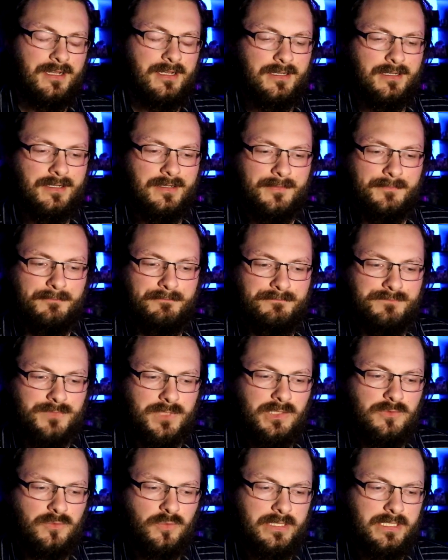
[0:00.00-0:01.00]
Um,
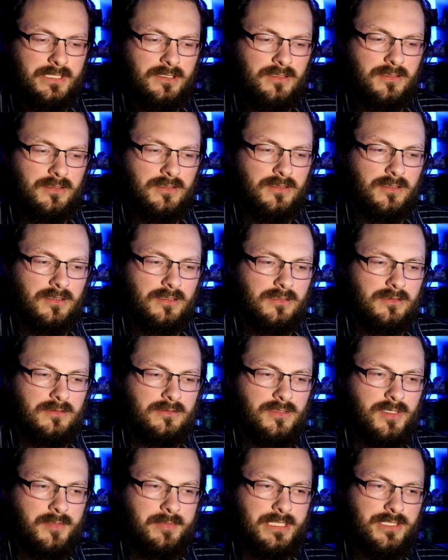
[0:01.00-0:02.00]
we are
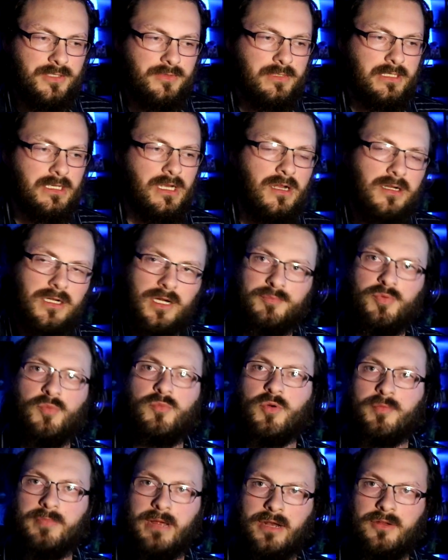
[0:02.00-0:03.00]
going to be doing a couple
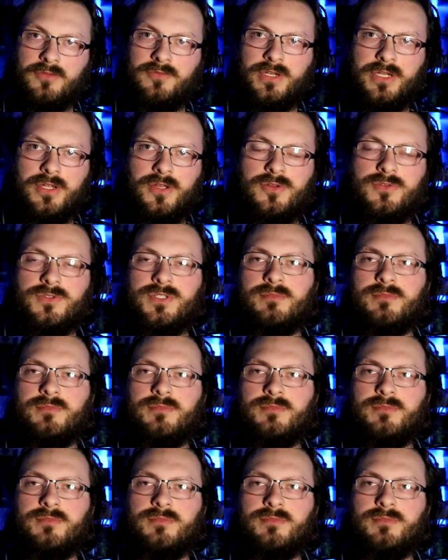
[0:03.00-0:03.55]
more battle videos,